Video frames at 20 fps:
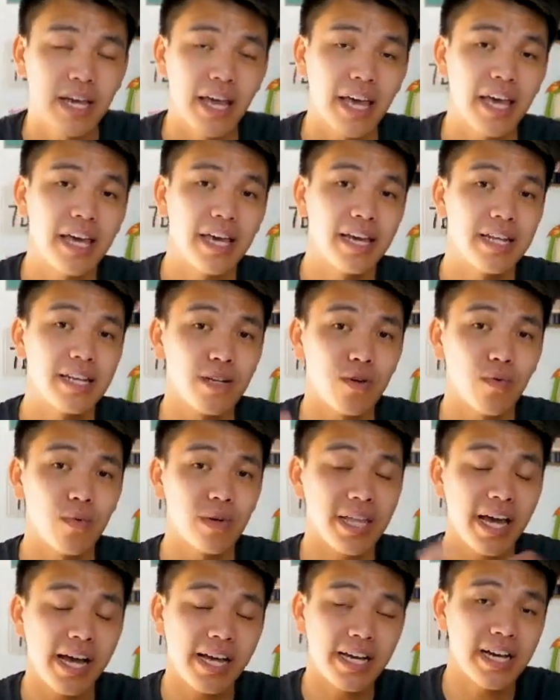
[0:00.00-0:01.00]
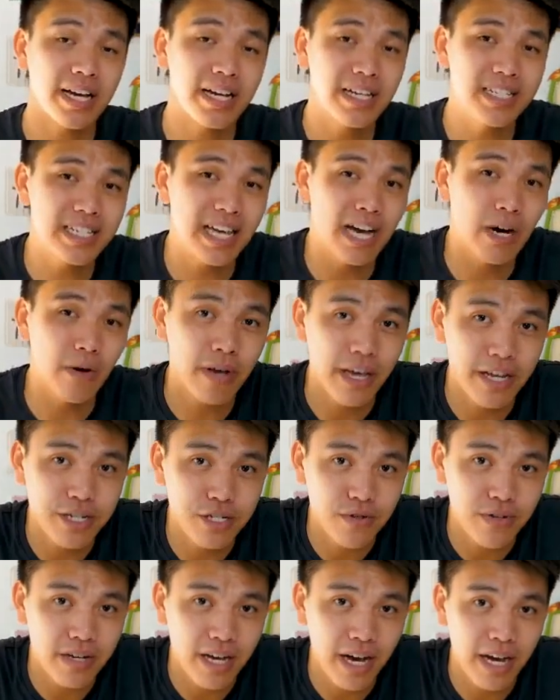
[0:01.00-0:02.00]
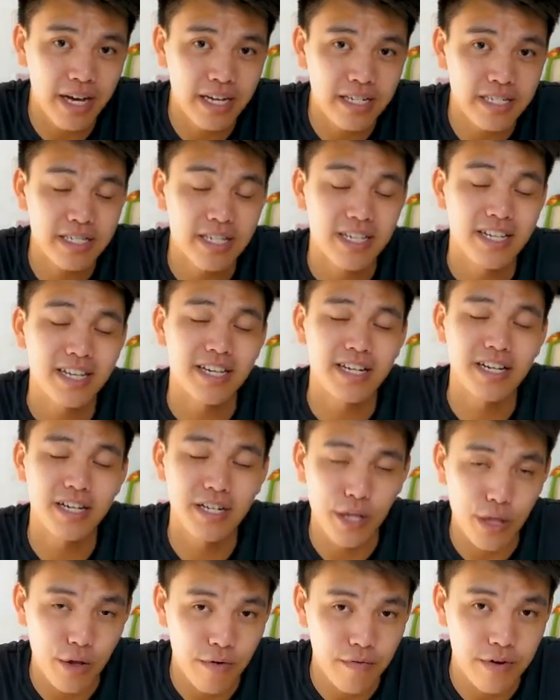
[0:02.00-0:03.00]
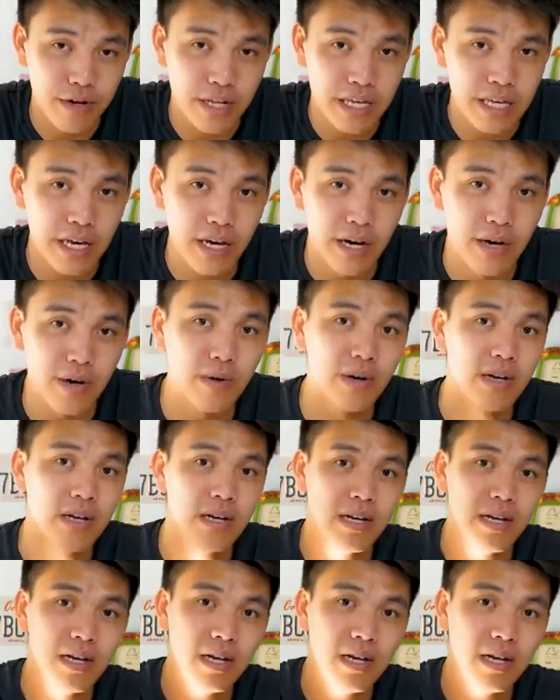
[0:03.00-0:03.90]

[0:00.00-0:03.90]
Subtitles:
And with that, guys, I'll catch you guys in another video.